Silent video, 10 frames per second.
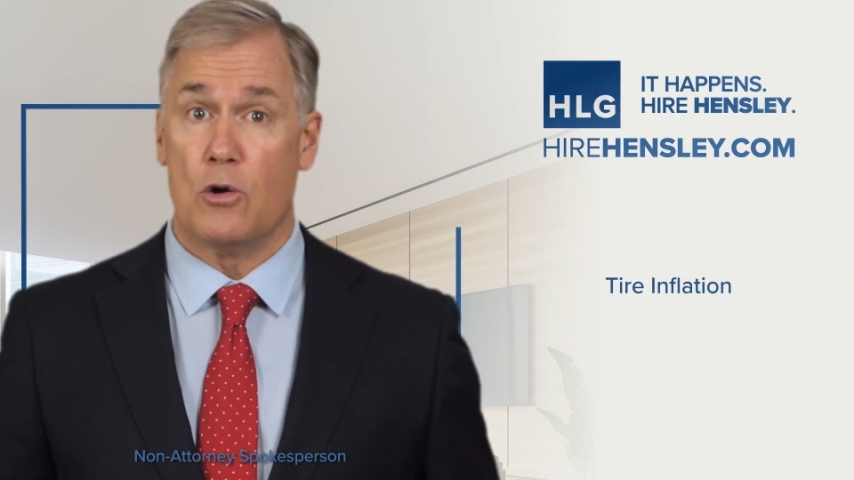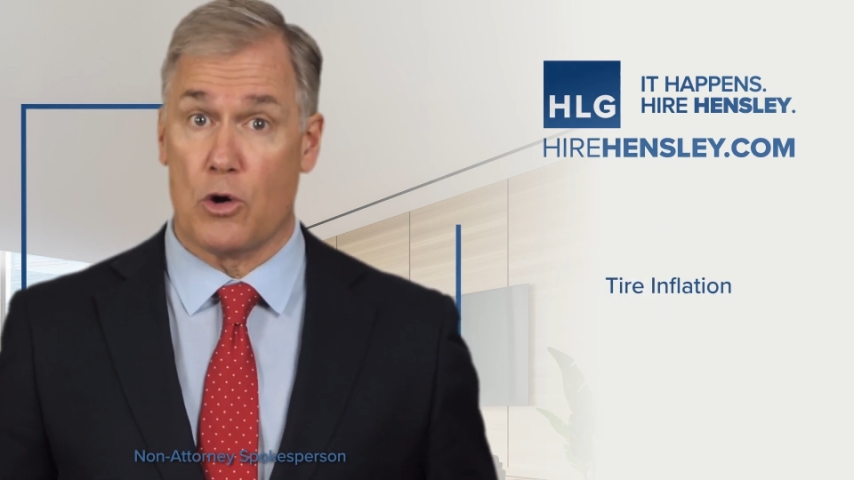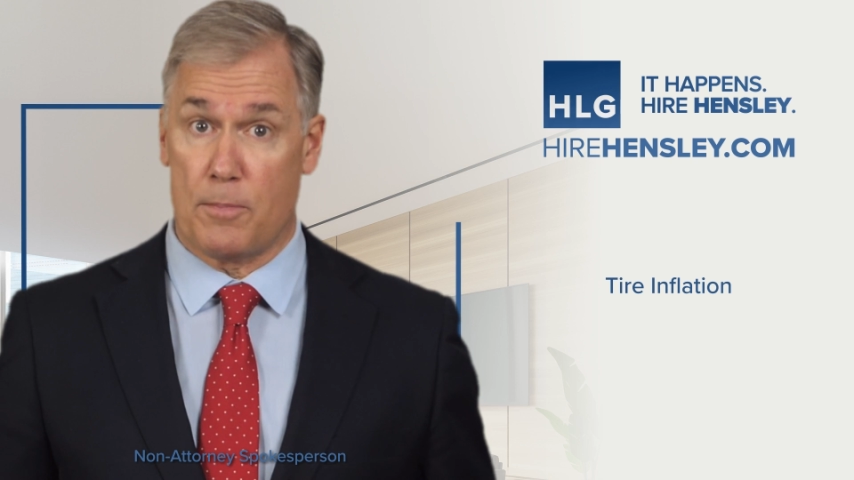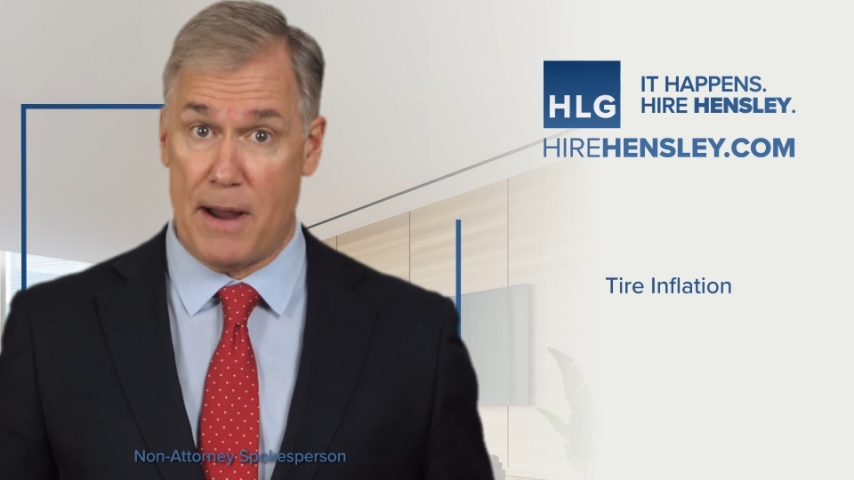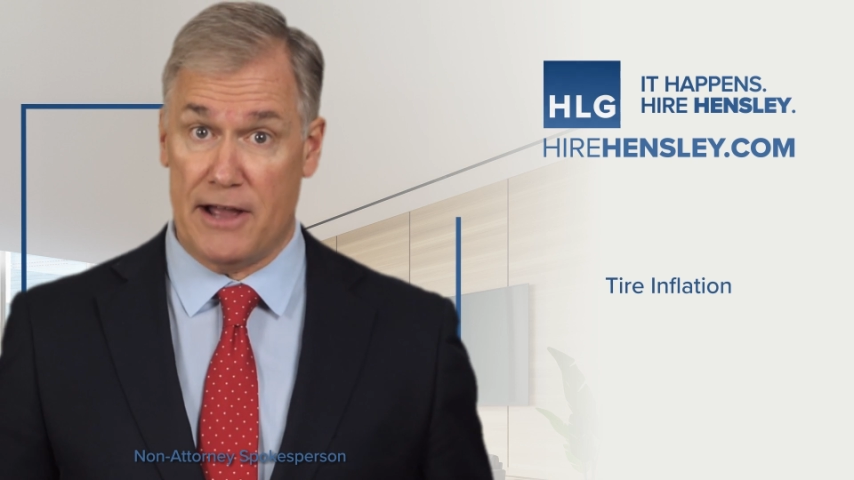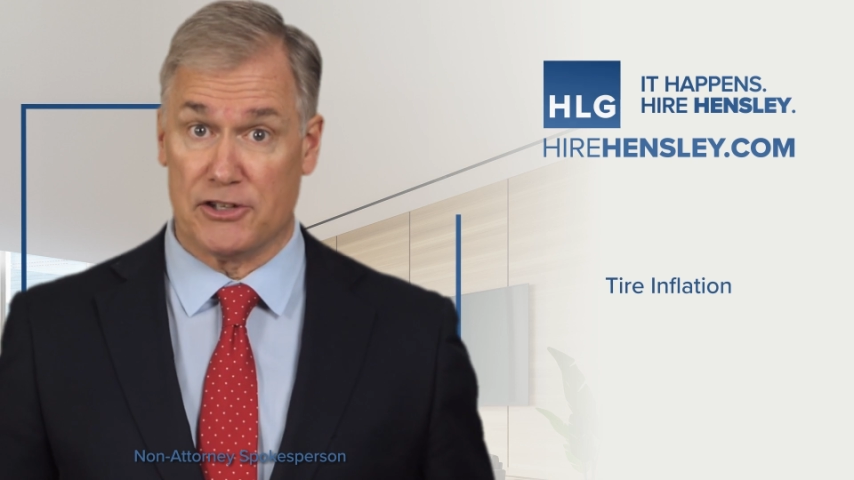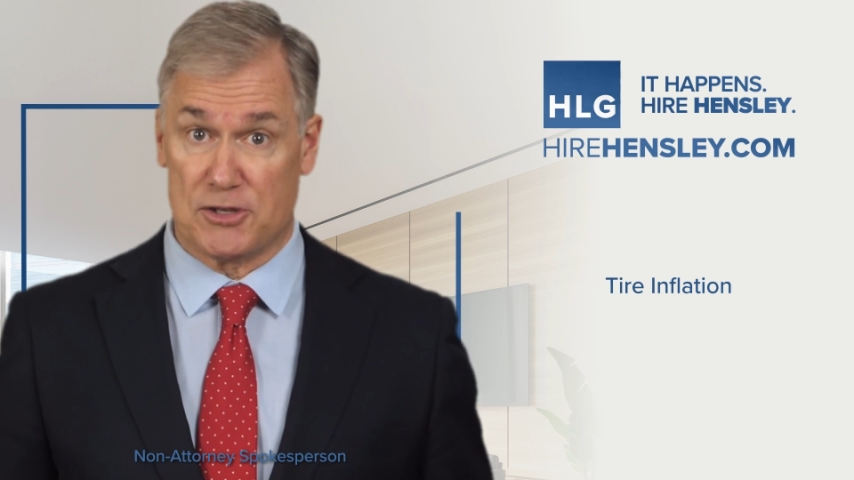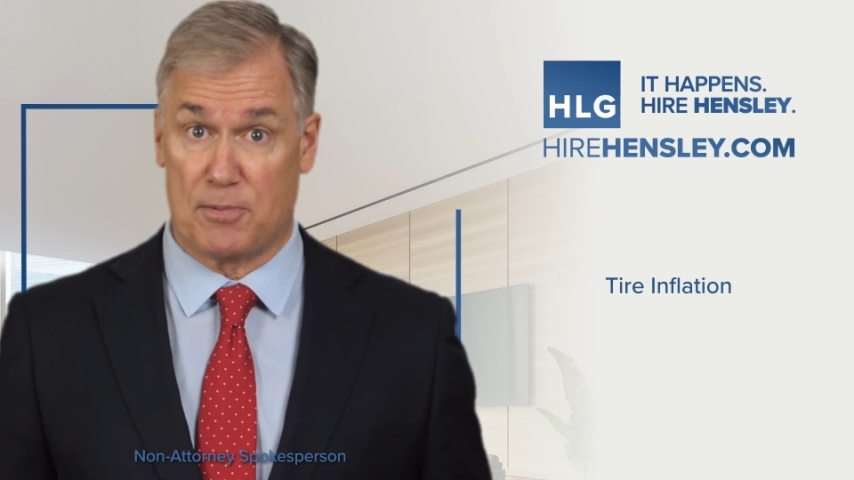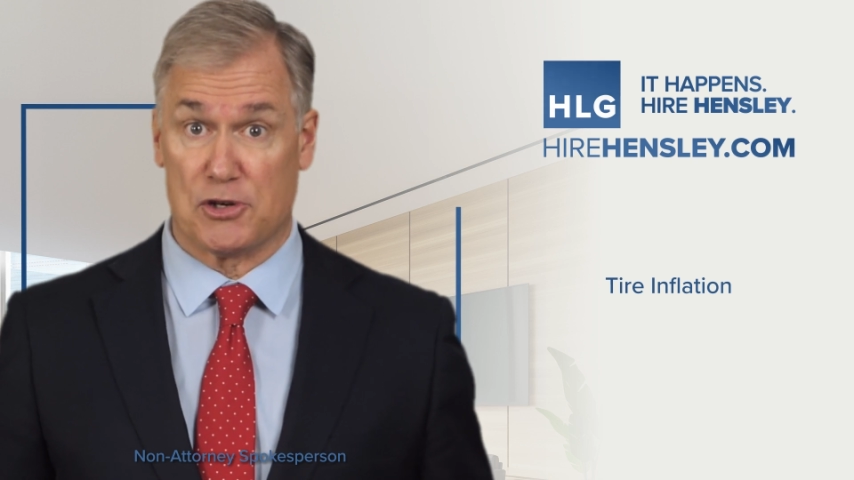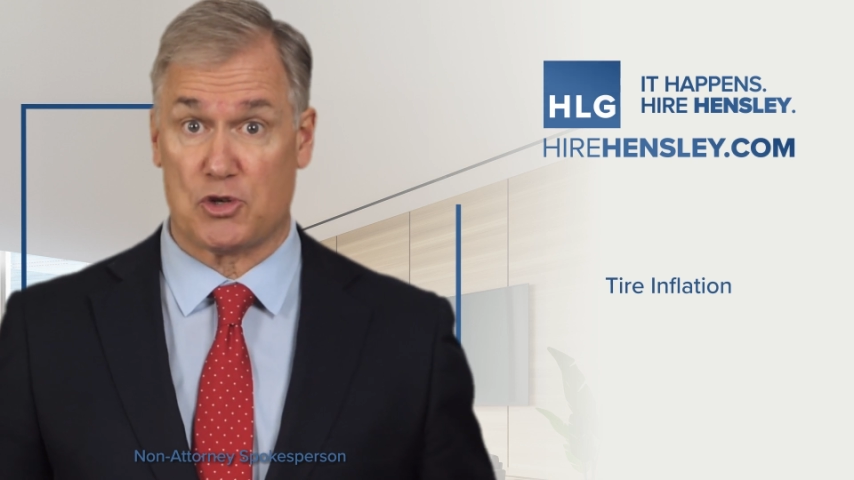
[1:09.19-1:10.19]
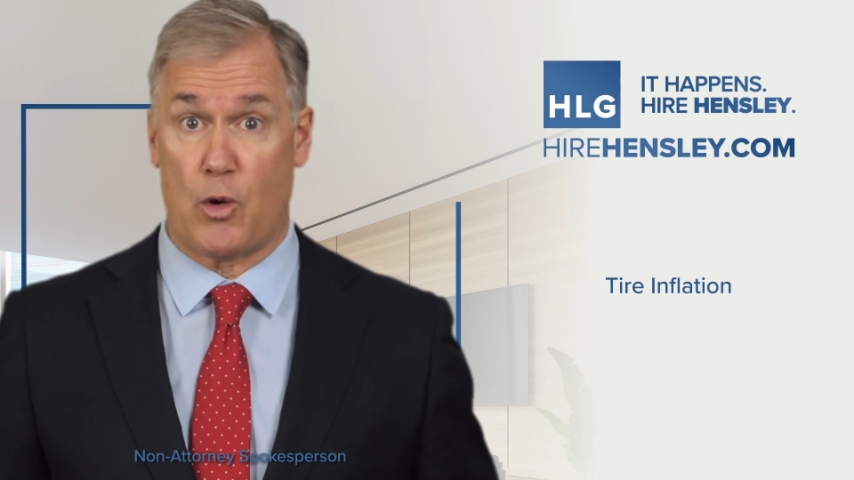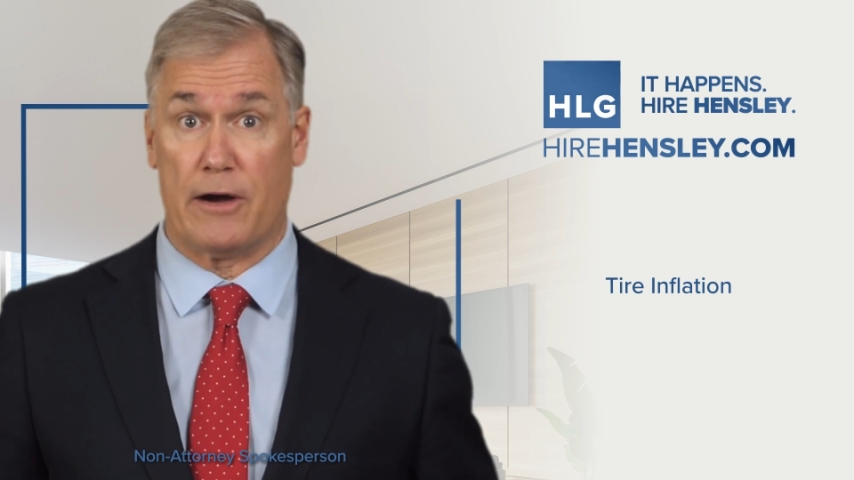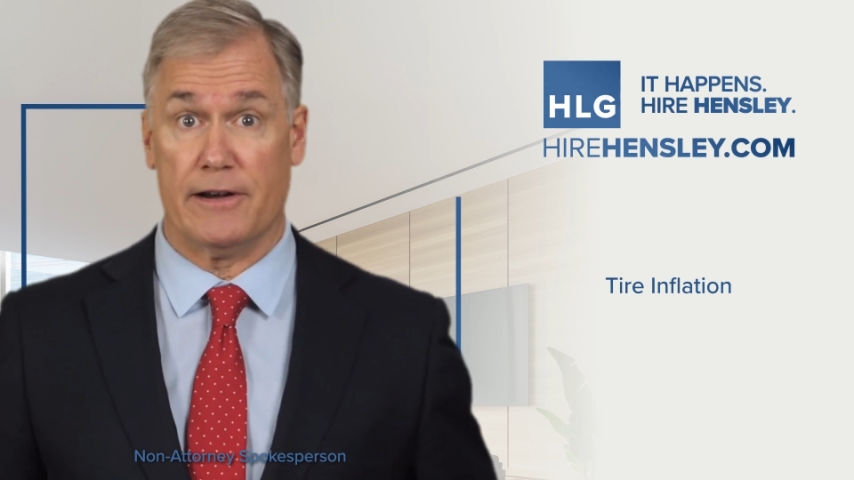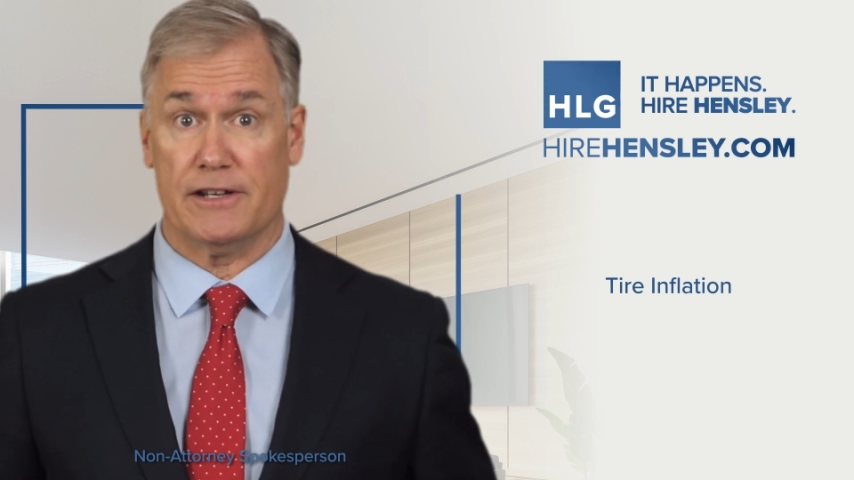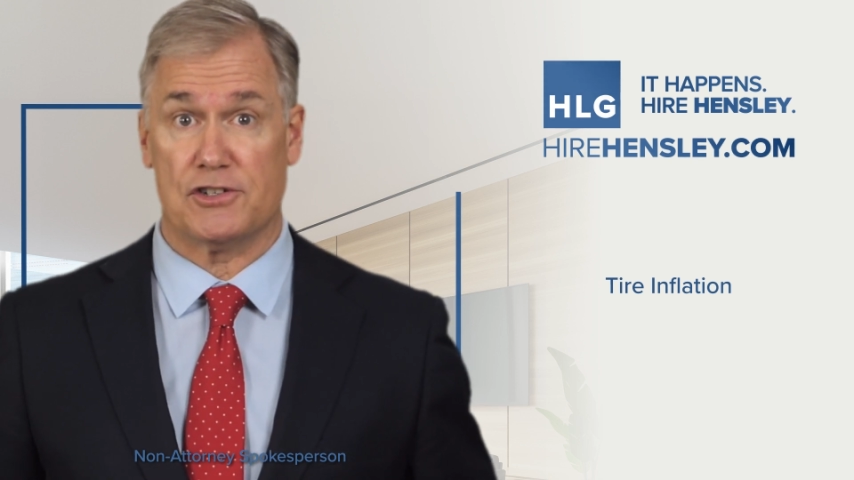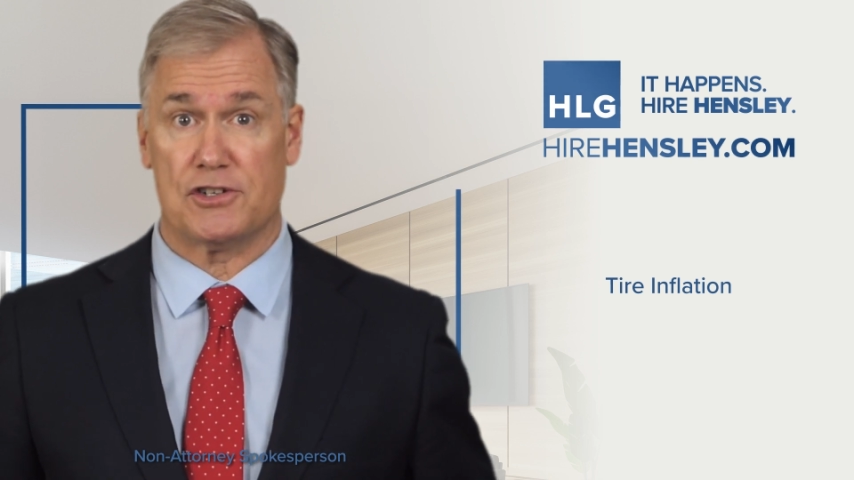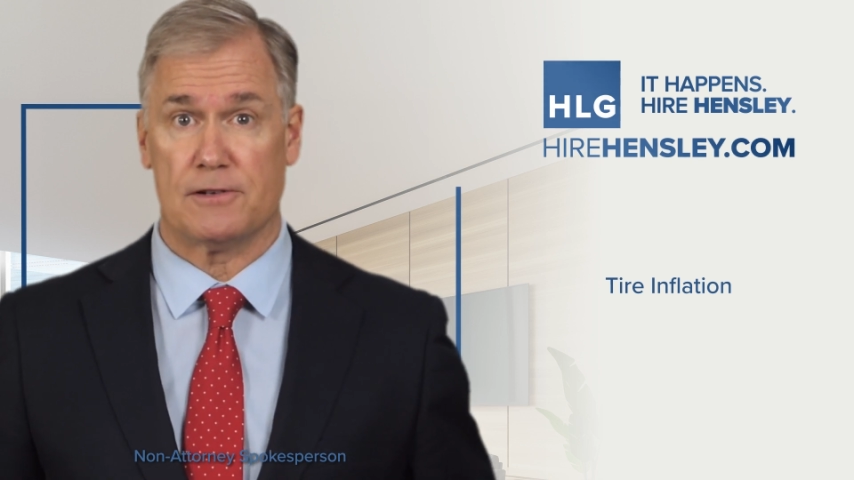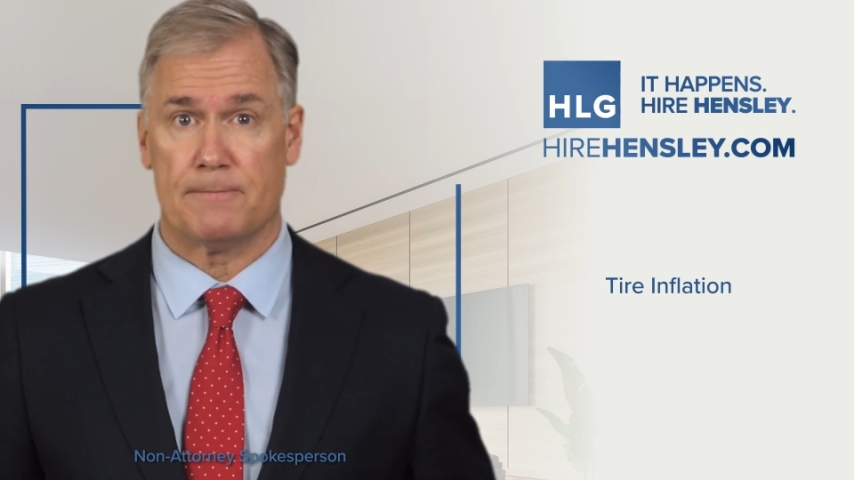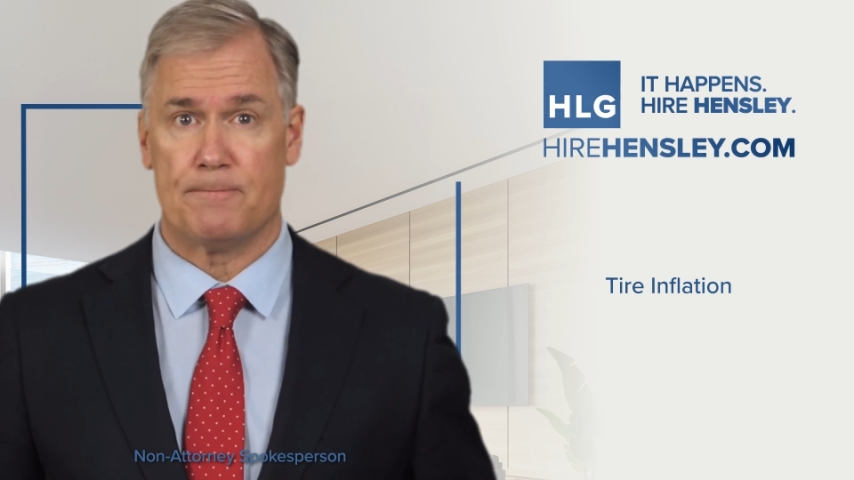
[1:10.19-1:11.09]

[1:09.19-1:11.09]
or pounds per square inch.